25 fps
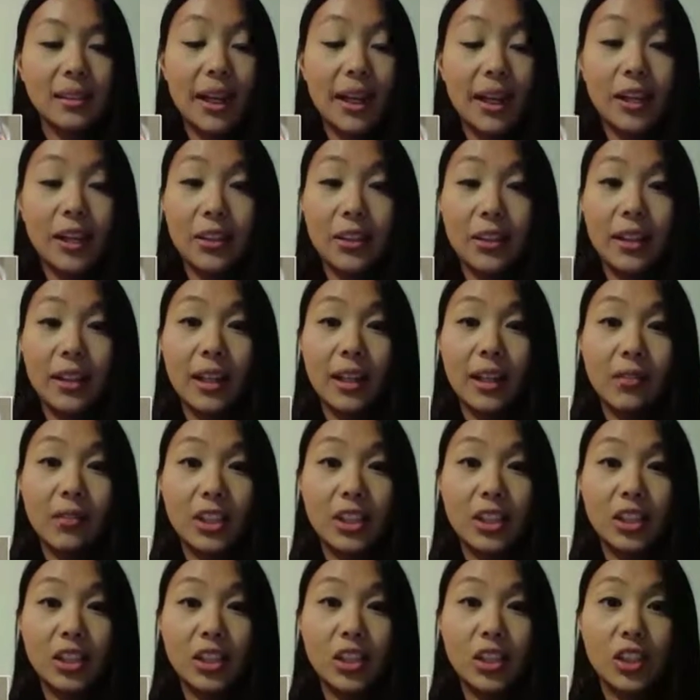I could
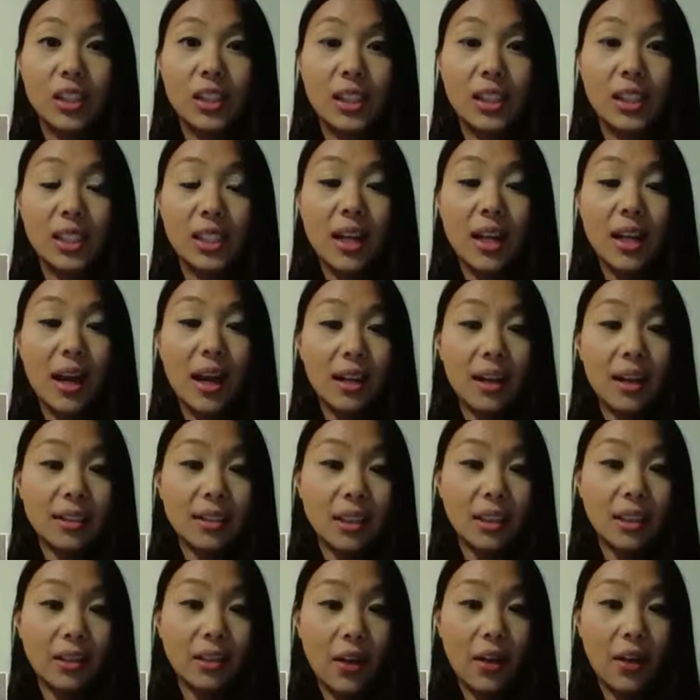give is just not
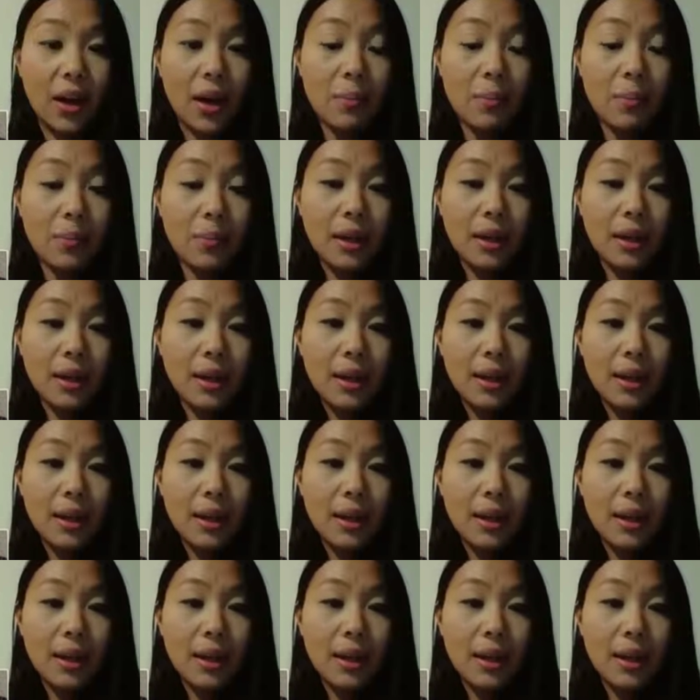to give up.